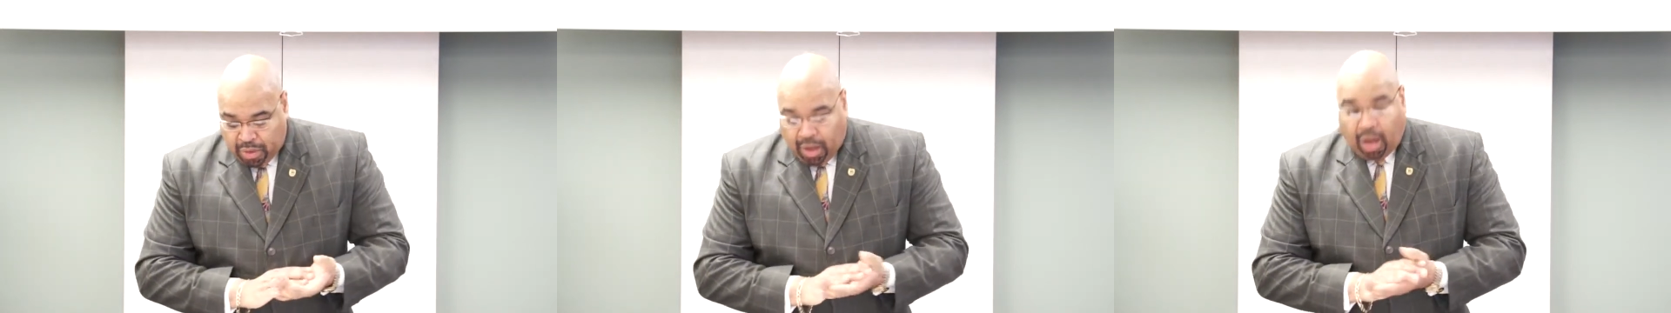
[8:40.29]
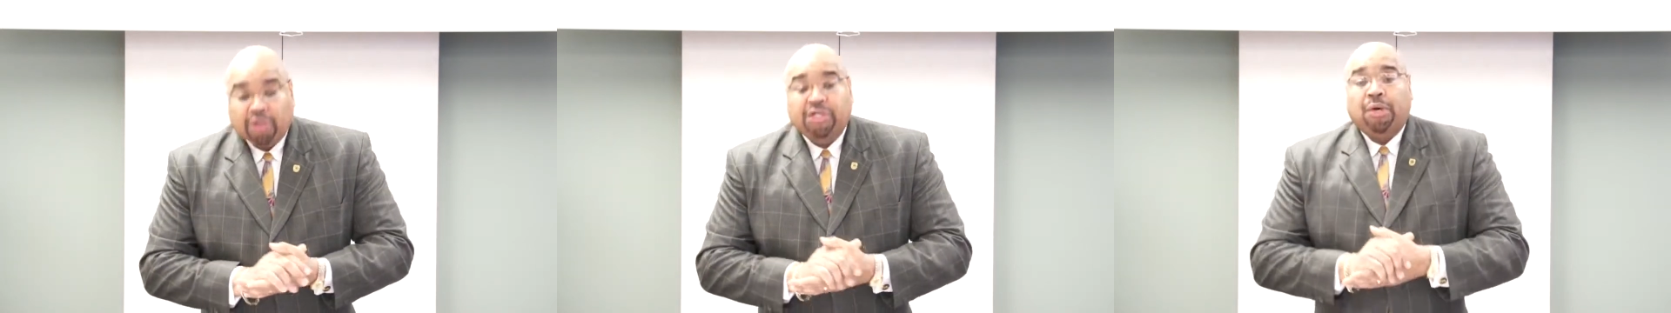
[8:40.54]

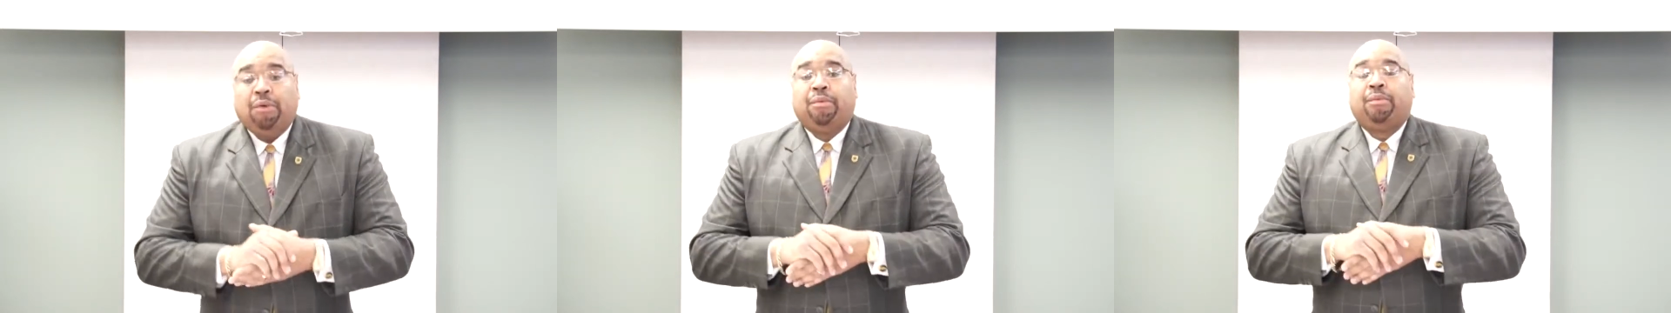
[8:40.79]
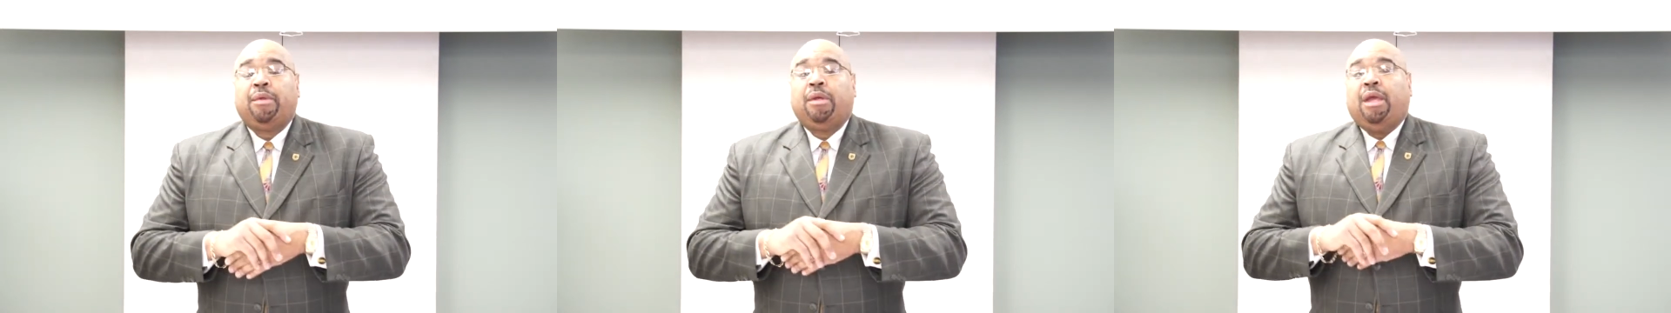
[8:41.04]

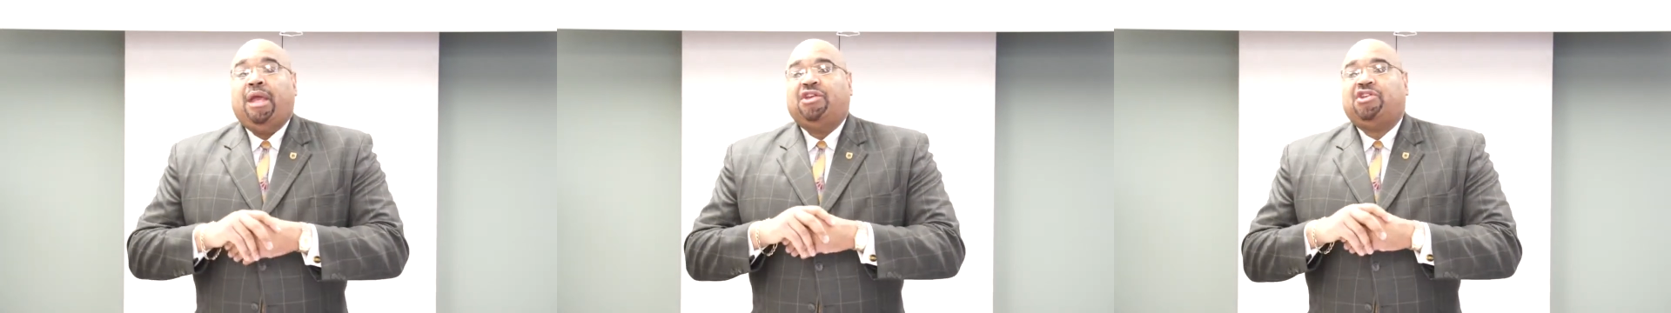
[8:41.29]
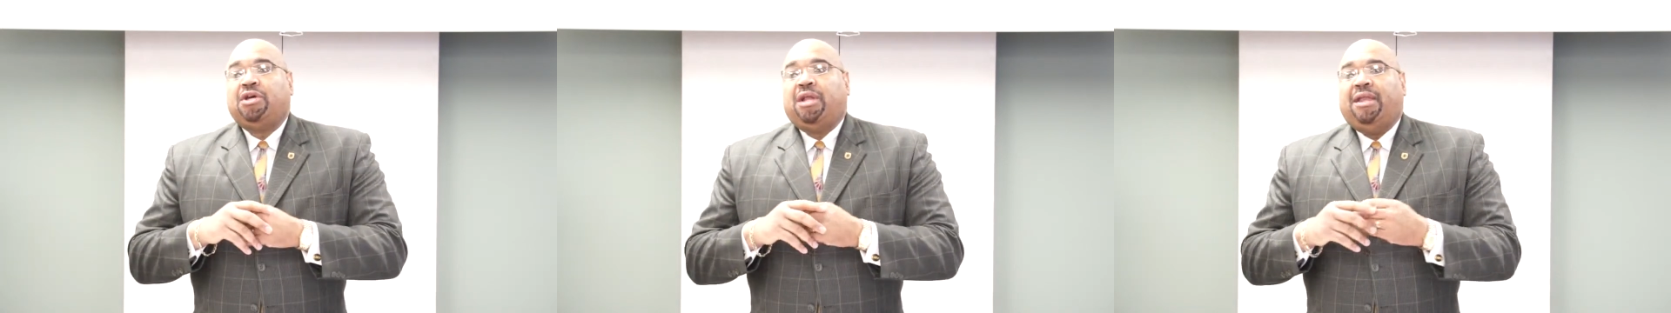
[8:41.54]
Also, it
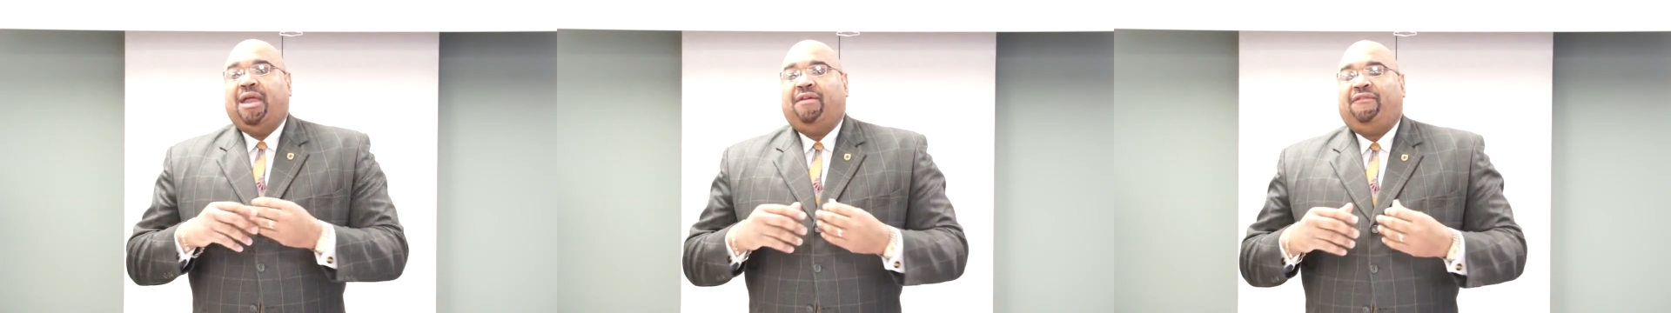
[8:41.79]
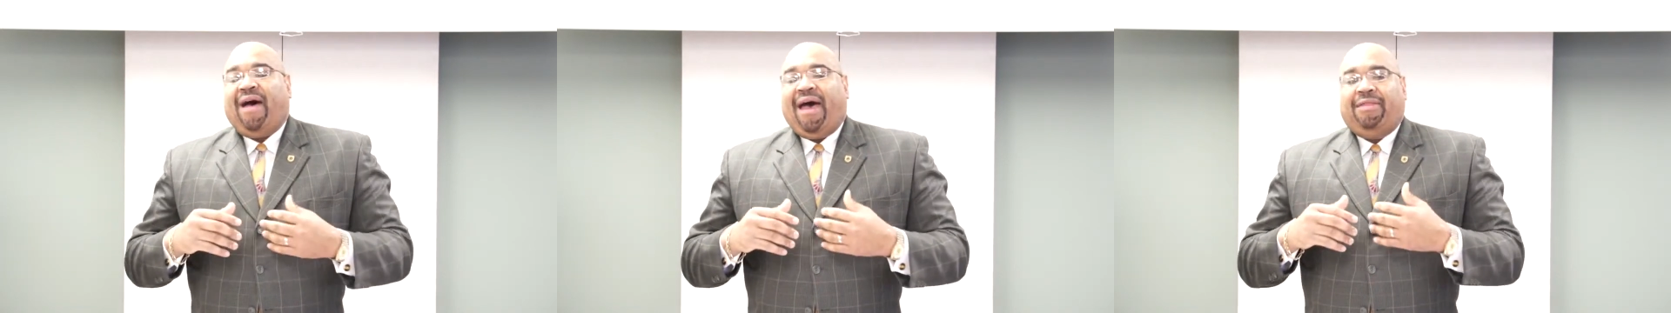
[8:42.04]
should
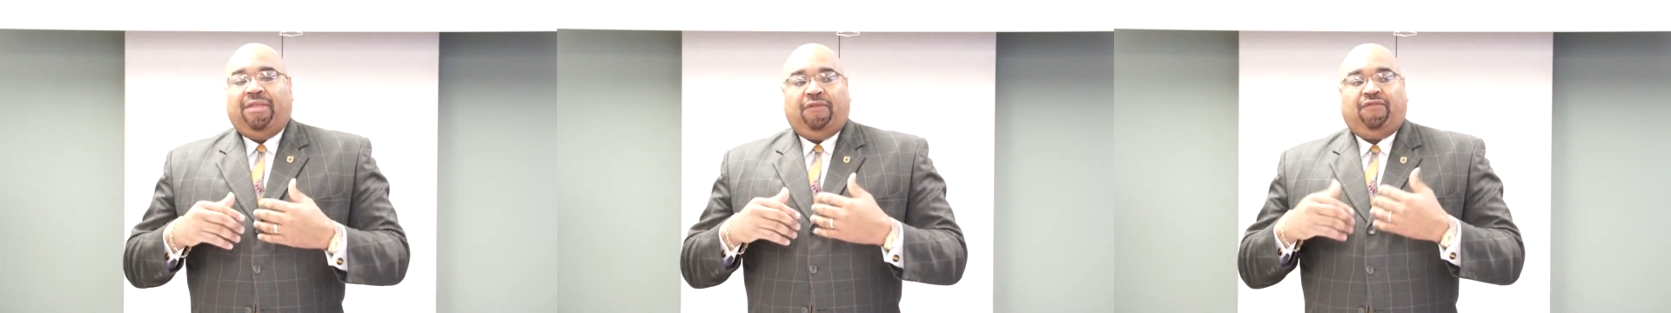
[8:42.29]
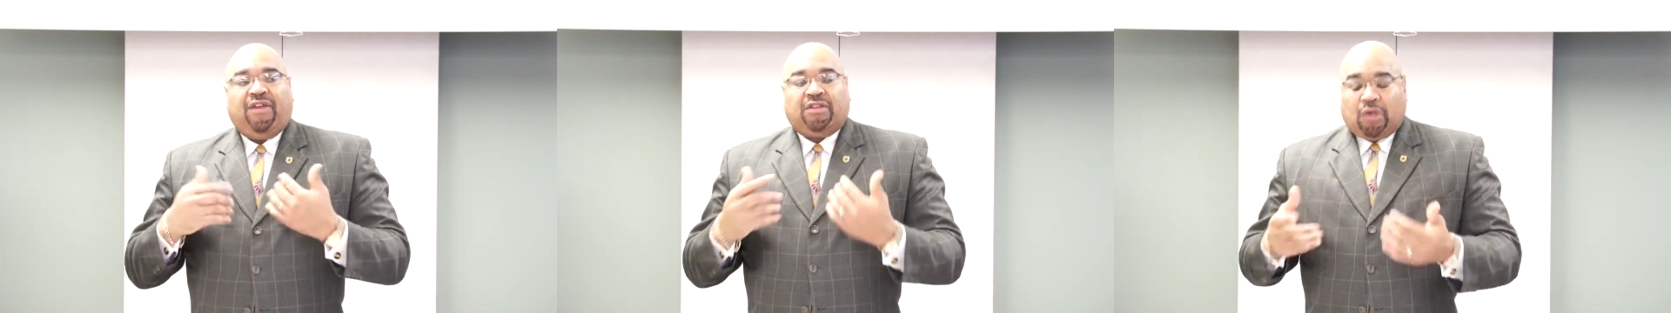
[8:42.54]
identify the
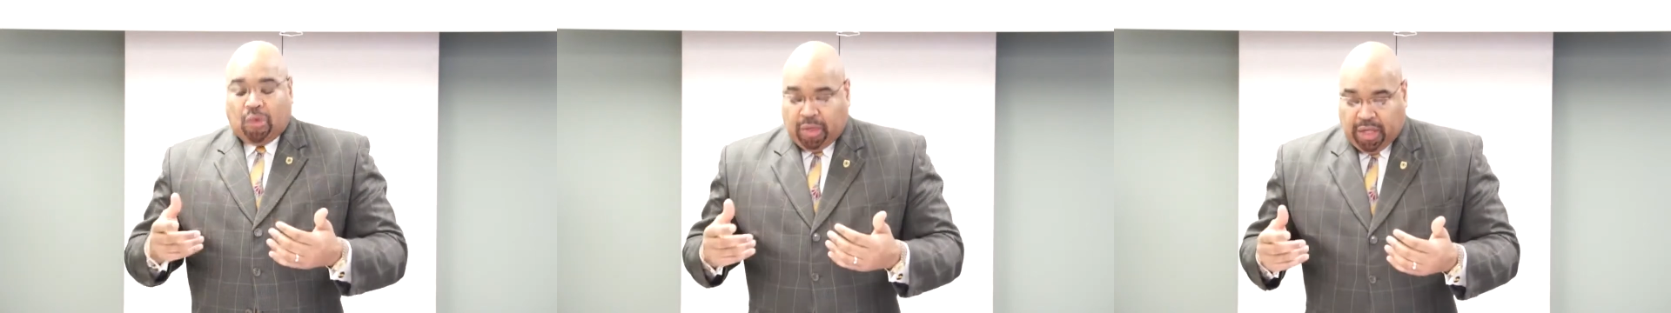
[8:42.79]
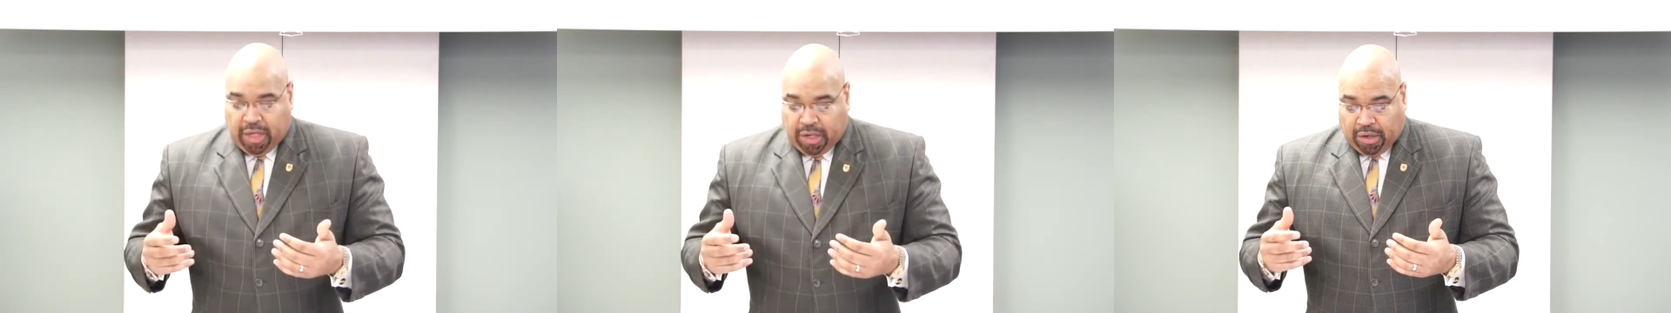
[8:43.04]
fiscal
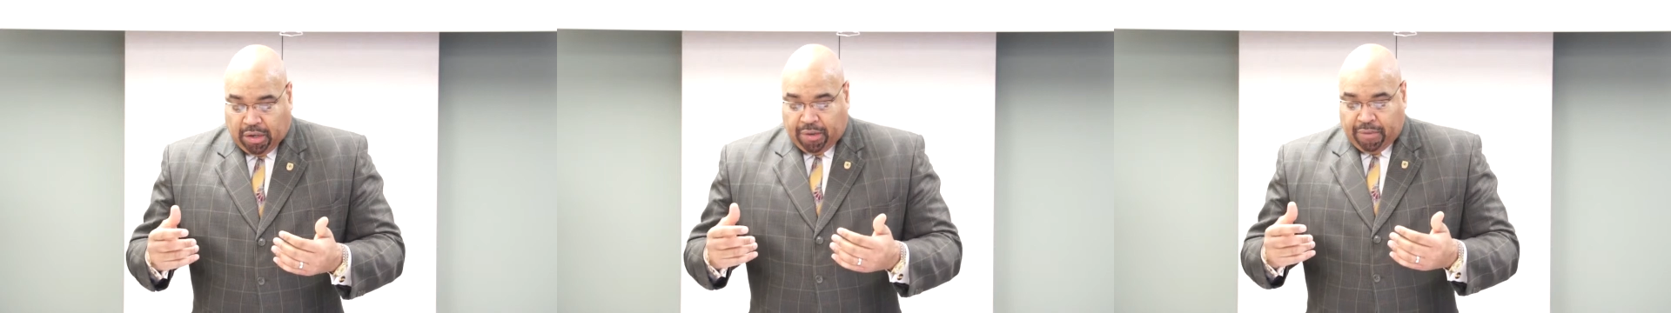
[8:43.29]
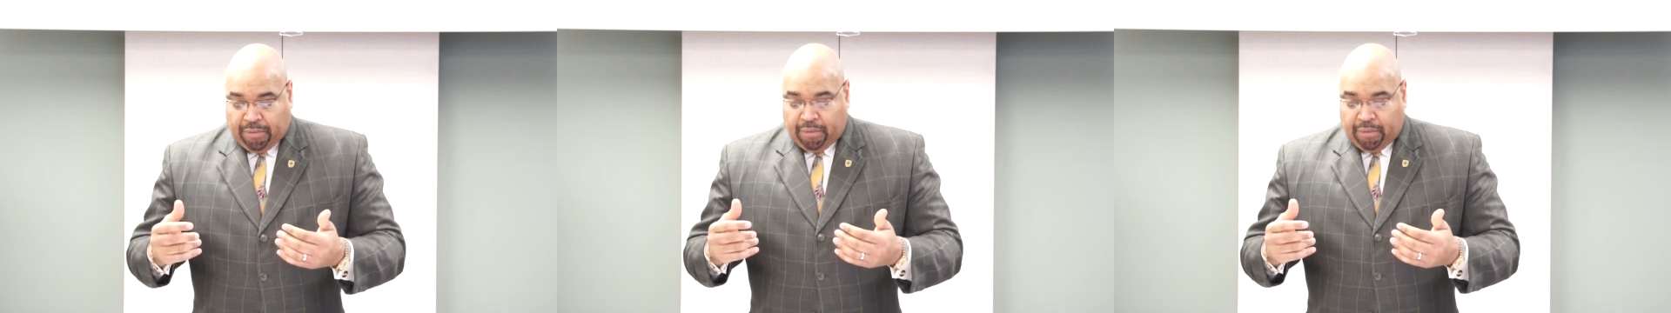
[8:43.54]
year